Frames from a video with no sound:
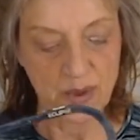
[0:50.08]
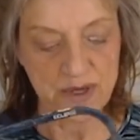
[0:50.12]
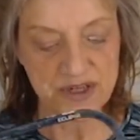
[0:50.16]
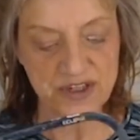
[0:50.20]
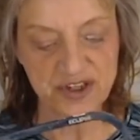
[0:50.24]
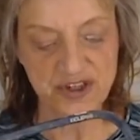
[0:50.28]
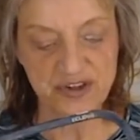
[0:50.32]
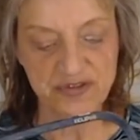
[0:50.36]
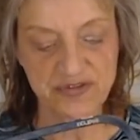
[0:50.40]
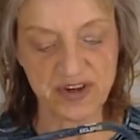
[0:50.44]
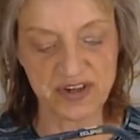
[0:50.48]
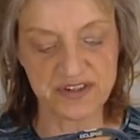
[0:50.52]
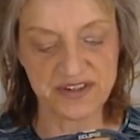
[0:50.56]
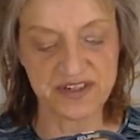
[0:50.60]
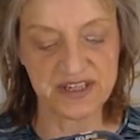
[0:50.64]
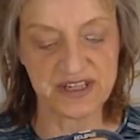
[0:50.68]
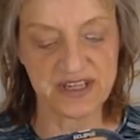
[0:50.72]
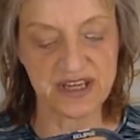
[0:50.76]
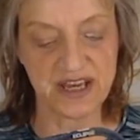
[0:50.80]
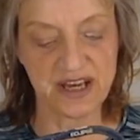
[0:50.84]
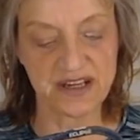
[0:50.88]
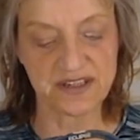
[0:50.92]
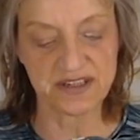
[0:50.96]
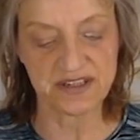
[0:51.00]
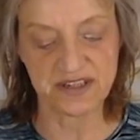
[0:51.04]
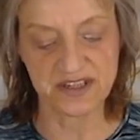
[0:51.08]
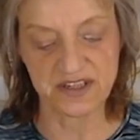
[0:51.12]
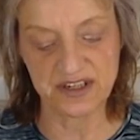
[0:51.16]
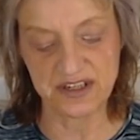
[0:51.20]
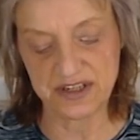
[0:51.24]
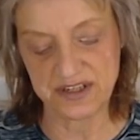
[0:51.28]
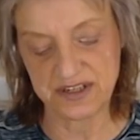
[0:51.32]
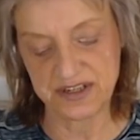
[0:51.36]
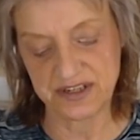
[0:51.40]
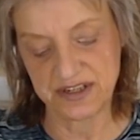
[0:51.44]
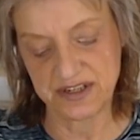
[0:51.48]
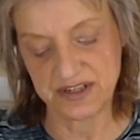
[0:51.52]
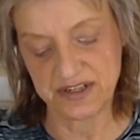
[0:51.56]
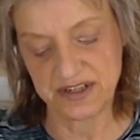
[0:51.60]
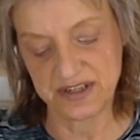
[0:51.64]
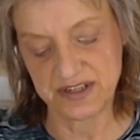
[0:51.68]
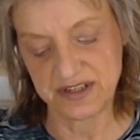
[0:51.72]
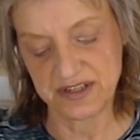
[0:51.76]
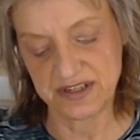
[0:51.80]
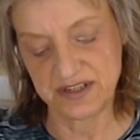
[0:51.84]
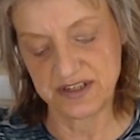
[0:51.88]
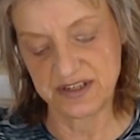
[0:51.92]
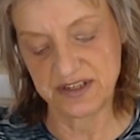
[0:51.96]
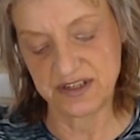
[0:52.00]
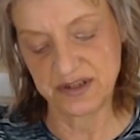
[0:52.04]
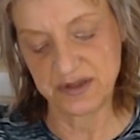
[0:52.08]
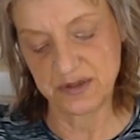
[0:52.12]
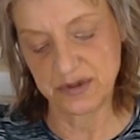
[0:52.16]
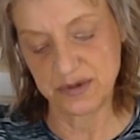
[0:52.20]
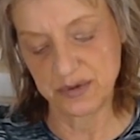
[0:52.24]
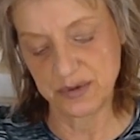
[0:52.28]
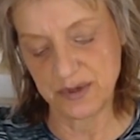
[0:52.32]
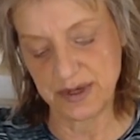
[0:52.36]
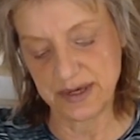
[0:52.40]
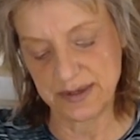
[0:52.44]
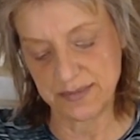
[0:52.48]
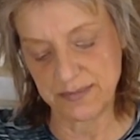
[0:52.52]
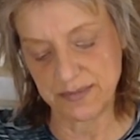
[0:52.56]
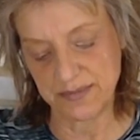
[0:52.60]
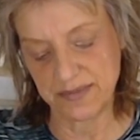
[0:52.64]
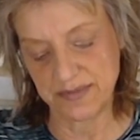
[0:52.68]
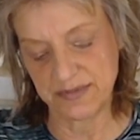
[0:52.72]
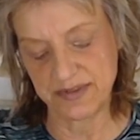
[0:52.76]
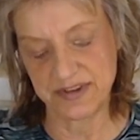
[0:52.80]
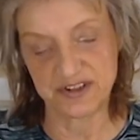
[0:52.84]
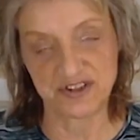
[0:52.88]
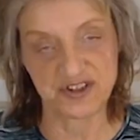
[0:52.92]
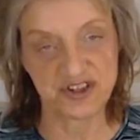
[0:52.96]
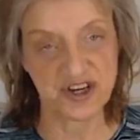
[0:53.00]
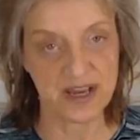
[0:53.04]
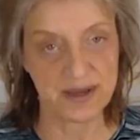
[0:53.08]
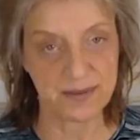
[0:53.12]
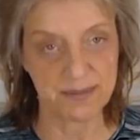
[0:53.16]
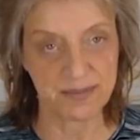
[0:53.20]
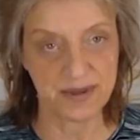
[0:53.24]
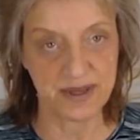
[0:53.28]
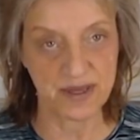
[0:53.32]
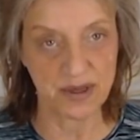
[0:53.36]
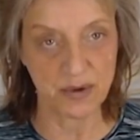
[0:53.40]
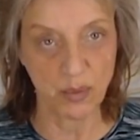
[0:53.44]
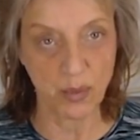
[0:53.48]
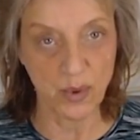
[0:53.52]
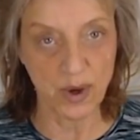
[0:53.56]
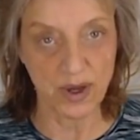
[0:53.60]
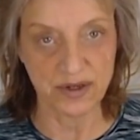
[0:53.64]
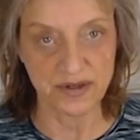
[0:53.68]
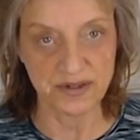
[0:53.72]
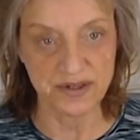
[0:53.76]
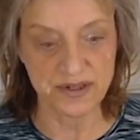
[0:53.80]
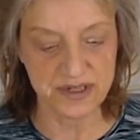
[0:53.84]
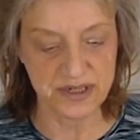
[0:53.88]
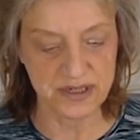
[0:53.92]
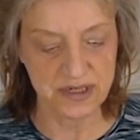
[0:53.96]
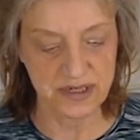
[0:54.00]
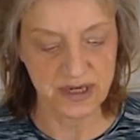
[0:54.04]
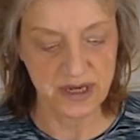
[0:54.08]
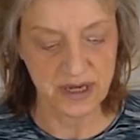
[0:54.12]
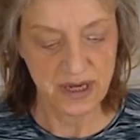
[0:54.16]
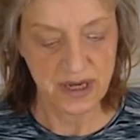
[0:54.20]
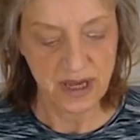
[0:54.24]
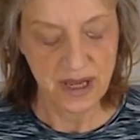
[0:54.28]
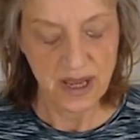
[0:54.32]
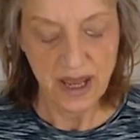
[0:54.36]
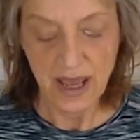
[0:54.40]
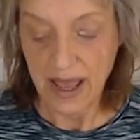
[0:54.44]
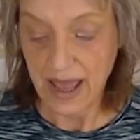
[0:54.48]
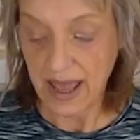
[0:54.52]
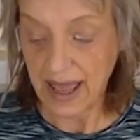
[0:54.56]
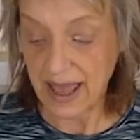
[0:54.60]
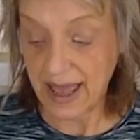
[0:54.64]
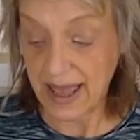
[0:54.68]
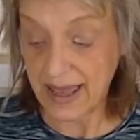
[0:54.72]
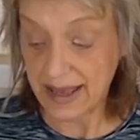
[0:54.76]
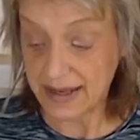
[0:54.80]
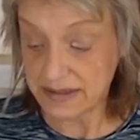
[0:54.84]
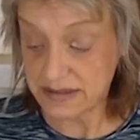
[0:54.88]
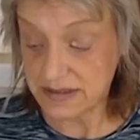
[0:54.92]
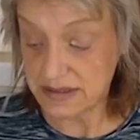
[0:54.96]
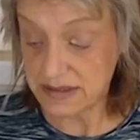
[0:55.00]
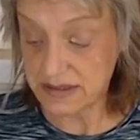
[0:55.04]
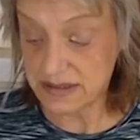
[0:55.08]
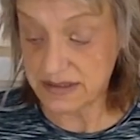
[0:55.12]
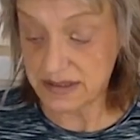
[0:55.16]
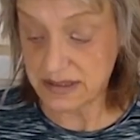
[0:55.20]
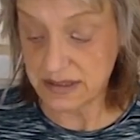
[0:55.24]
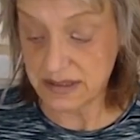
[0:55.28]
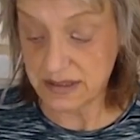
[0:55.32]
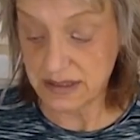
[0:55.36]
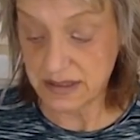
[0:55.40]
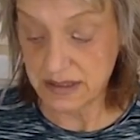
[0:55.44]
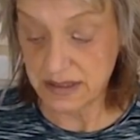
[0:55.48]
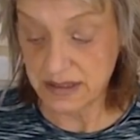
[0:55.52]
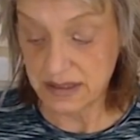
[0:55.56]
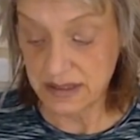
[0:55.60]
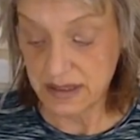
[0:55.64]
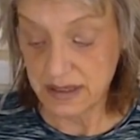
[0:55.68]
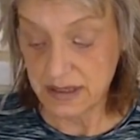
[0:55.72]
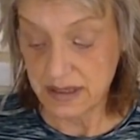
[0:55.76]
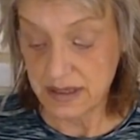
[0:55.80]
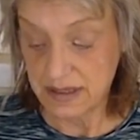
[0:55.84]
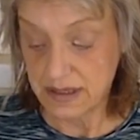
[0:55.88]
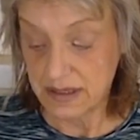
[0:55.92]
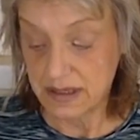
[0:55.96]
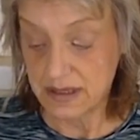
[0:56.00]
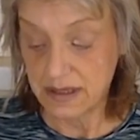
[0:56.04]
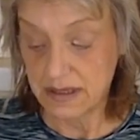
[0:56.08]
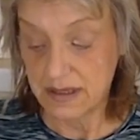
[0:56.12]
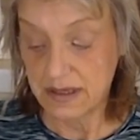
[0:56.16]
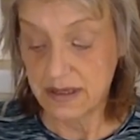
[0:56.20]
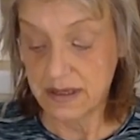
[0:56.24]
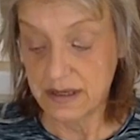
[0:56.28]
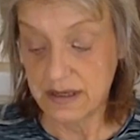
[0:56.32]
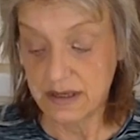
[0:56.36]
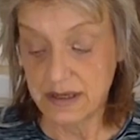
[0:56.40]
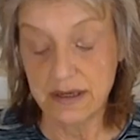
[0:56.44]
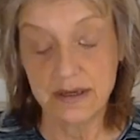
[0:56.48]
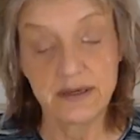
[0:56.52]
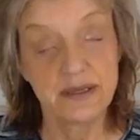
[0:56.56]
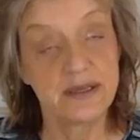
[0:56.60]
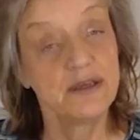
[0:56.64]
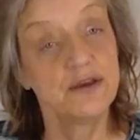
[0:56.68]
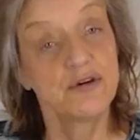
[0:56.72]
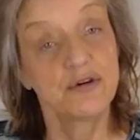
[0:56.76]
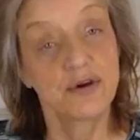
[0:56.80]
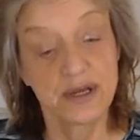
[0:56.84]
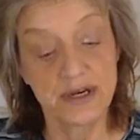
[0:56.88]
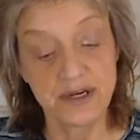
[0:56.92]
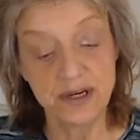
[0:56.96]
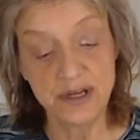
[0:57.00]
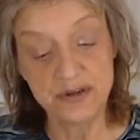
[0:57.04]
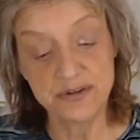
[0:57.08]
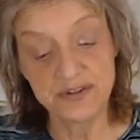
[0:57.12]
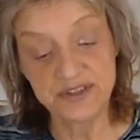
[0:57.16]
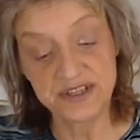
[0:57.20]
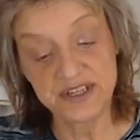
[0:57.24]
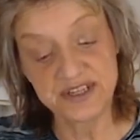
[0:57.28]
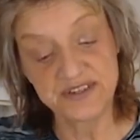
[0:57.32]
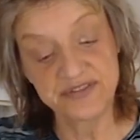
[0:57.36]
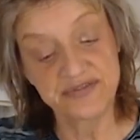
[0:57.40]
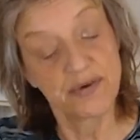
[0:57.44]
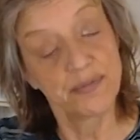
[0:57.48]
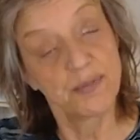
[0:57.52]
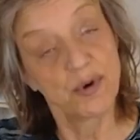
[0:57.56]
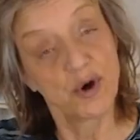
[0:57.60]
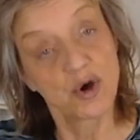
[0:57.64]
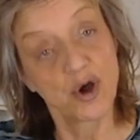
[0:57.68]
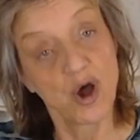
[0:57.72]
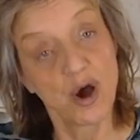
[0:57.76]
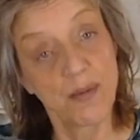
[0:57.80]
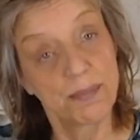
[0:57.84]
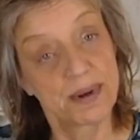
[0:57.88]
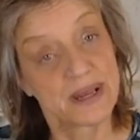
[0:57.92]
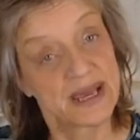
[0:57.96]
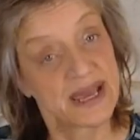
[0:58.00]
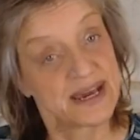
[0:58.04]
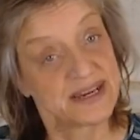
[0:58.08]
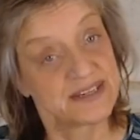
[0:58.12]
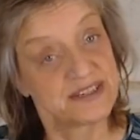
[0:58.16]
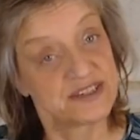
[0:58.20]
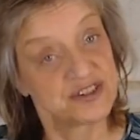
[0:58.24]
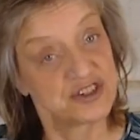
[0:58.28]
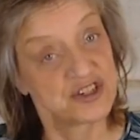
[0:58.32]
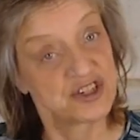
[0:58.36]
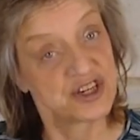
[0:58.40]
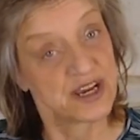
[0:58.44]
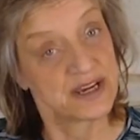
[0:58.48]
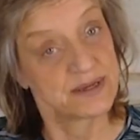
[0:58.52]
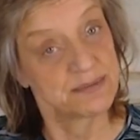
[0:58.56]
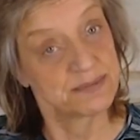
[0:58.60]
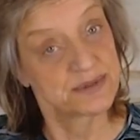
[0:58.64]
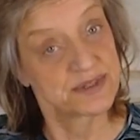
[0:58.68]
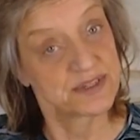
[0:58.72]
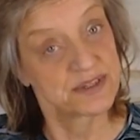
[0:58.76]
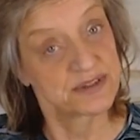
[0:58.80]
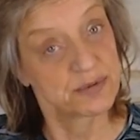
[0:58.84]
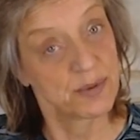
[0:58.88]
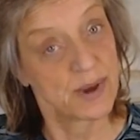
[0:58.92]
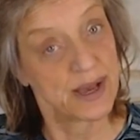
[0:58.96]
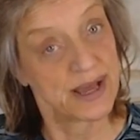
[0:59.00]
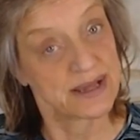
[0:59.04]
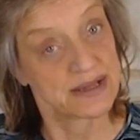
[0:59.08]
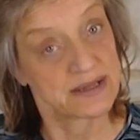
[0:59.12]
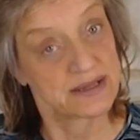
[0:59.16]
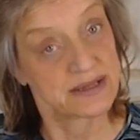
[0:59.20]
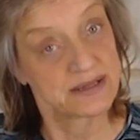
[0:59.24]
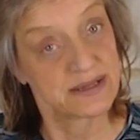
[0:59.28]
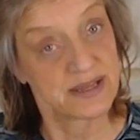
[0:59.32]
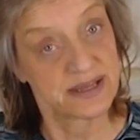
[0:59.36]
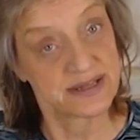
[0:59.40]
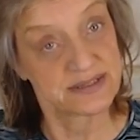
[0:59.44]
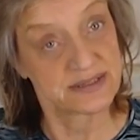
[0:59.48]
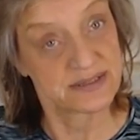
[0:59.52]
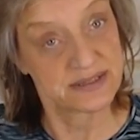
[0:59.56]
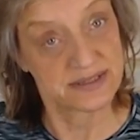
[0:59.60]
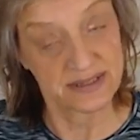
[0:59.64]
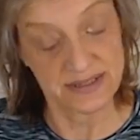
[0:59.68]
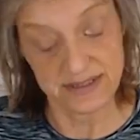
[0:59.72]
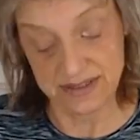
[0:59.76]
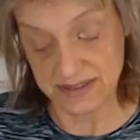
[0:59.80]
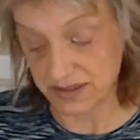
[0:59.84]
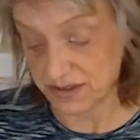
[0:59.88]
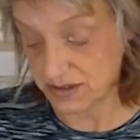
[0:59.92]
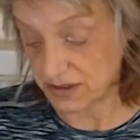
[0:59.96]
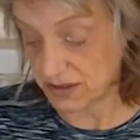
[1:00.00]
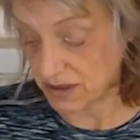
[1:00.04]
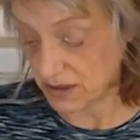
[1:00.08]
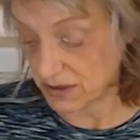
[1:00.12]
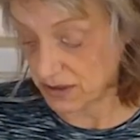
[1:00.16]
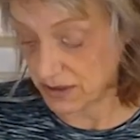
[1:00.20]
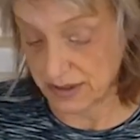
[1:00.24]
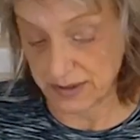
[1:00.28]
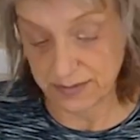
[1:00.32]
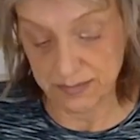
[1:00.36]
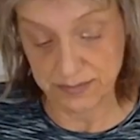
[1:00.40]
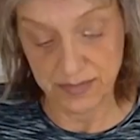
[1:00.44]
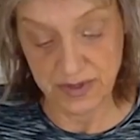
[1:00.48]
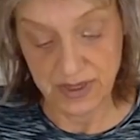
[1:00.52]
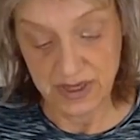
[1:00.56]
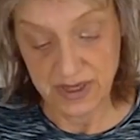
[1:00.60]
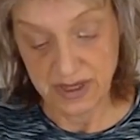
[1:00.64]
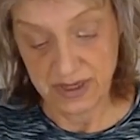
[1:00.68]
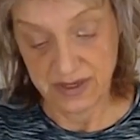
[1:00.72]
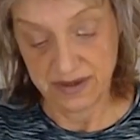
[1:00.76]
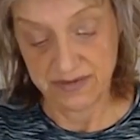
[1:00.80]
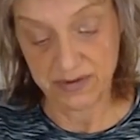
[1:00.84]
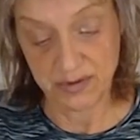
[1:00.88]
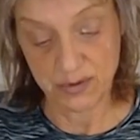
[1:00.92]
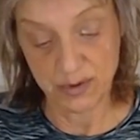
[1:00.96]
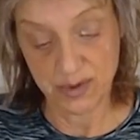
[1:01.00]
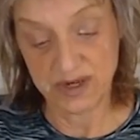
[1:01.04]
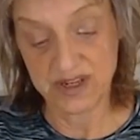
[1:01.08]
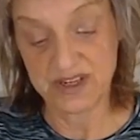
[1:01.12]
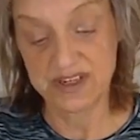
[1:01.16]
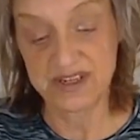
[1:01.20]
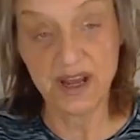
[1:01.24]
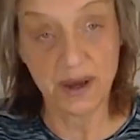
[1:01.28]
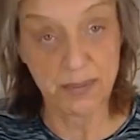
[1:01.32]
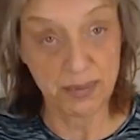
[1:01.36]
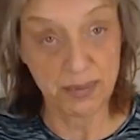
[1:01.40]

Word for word: Once you've got it cut to, to um, the shape that you want and you can use this for more complicated shapes as well. That's, that's um, if you want a